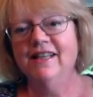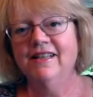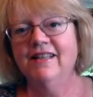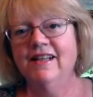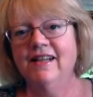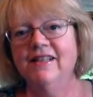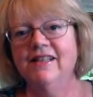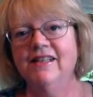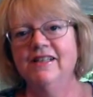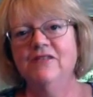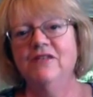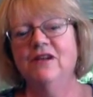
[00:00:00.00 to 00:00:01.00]
that I
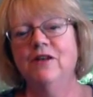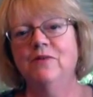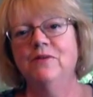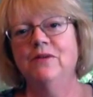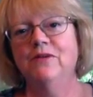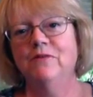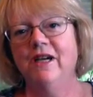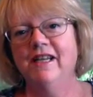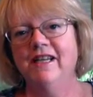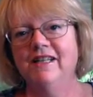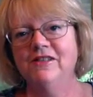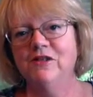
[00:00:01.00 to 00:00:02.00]
knitted up with my
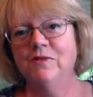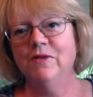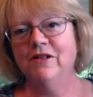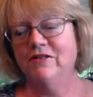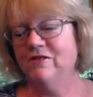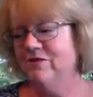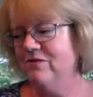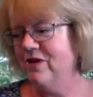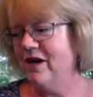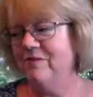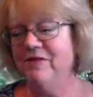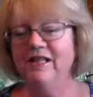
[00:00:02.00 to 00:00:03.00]
hand-spun
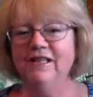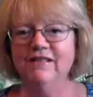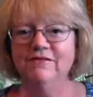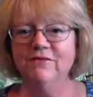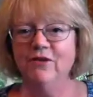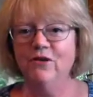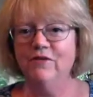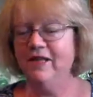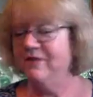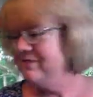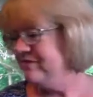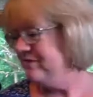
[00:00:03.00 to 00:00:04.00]
Romney roving.